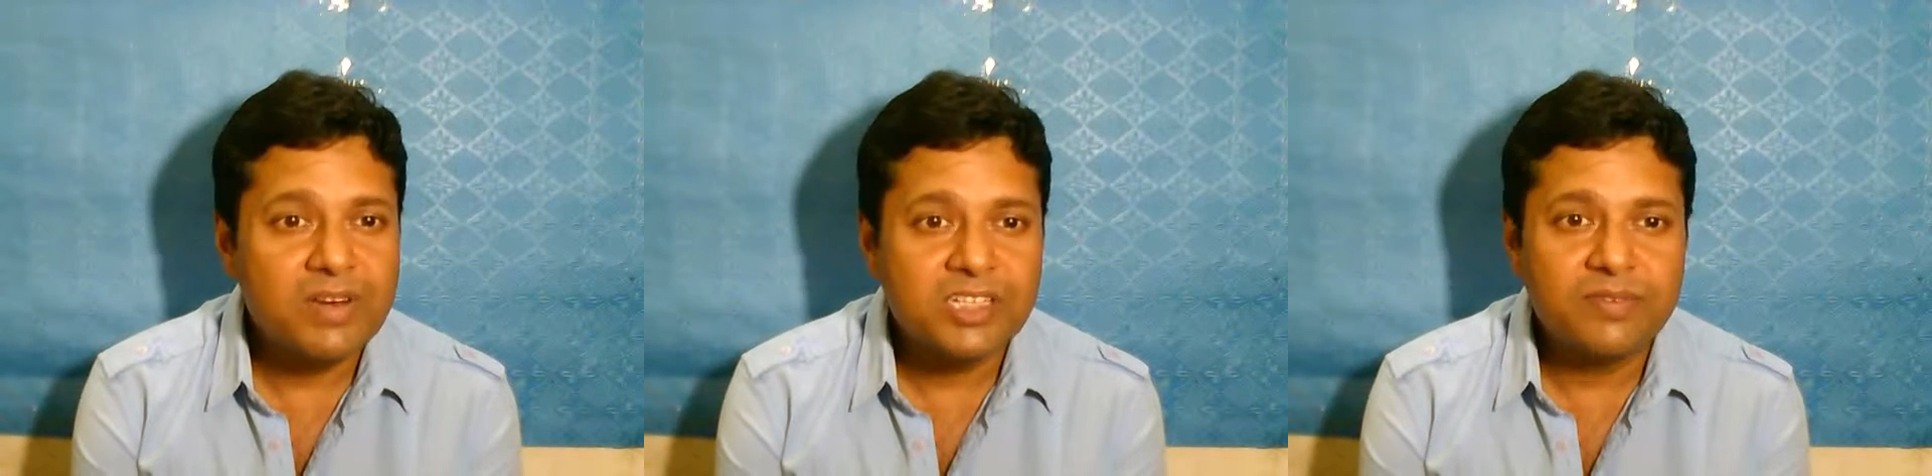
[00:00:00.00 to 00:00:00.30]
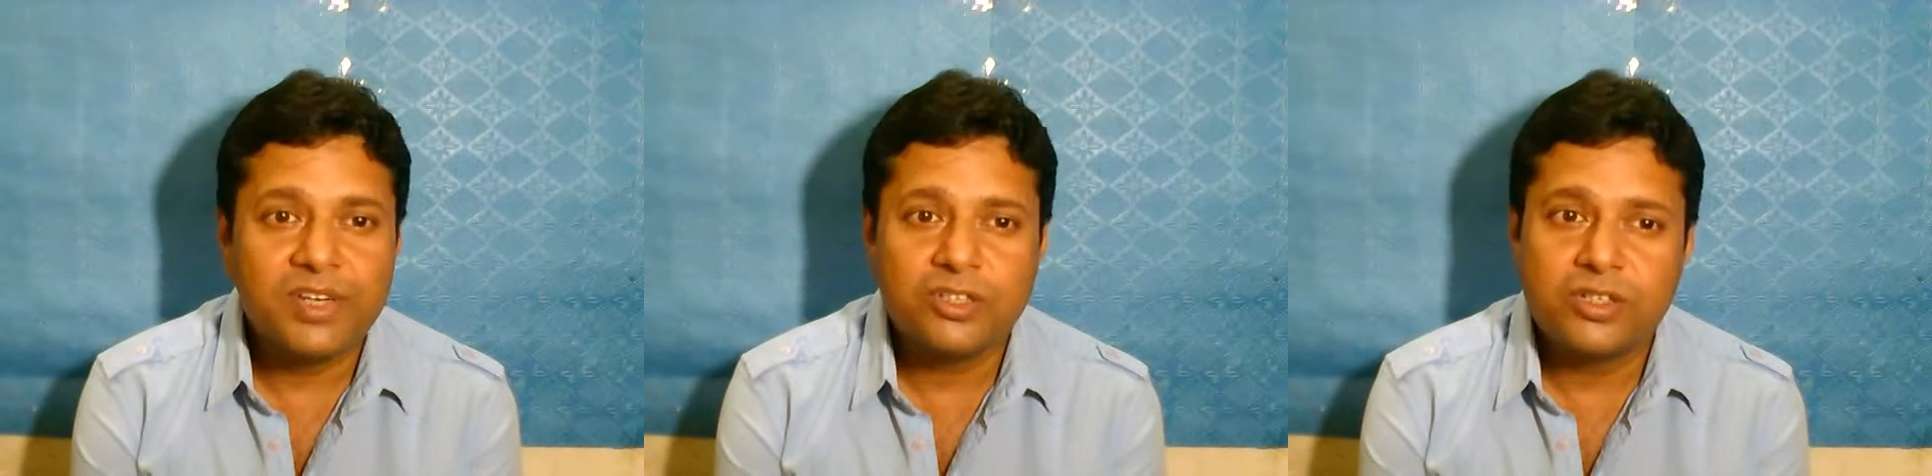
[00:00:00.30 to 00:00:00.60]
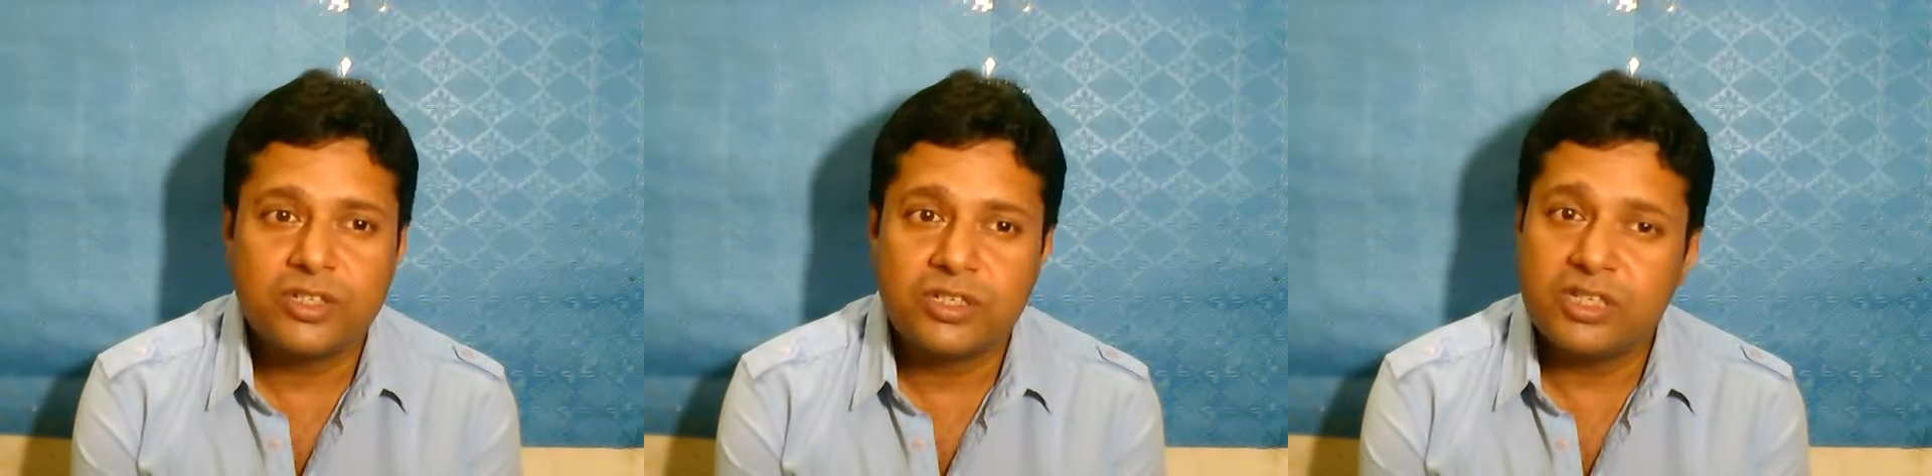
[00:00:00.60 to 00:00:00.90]
even
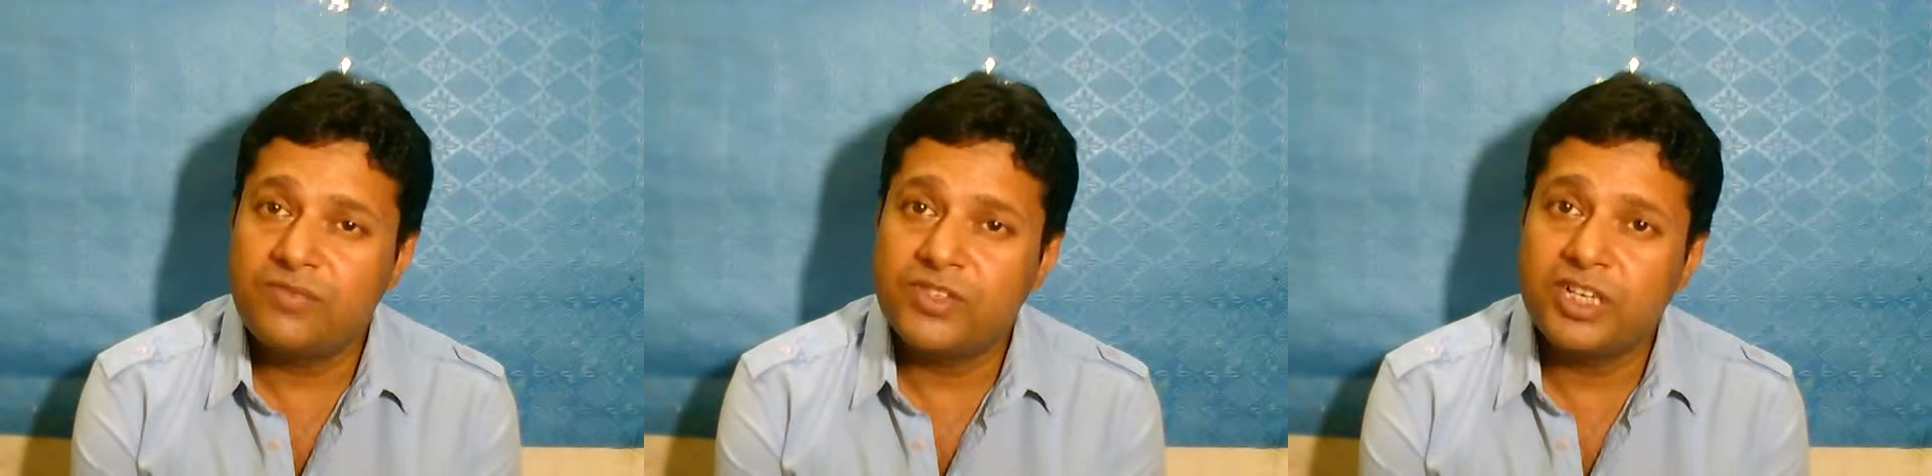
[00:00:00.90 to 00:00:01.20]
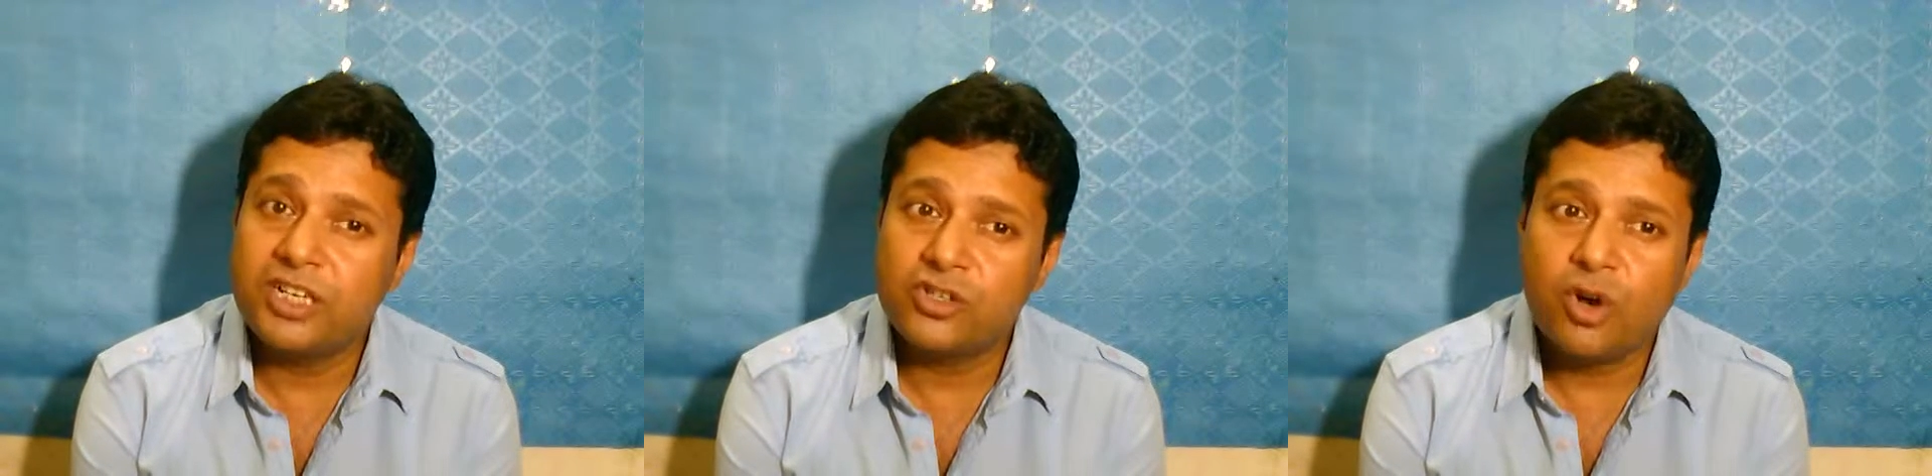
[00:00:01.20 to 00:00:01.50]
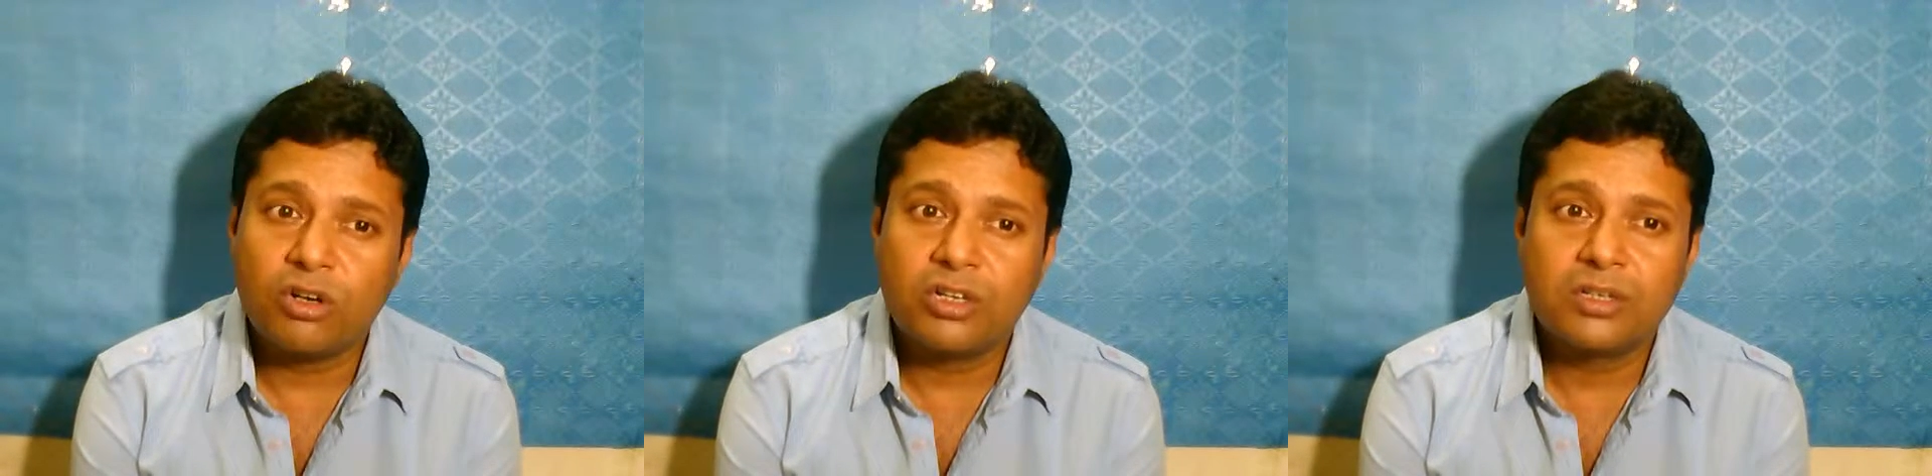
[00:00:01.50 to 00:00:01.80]
if she does
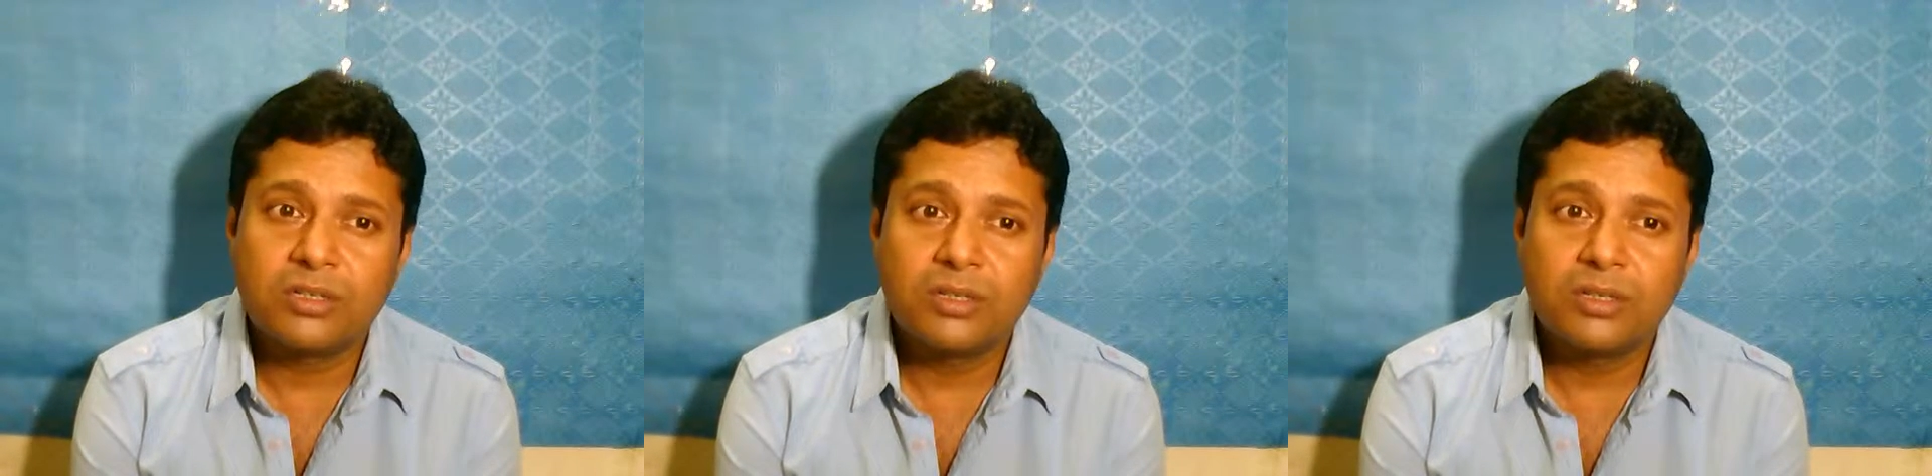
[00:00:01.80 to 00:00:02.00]
not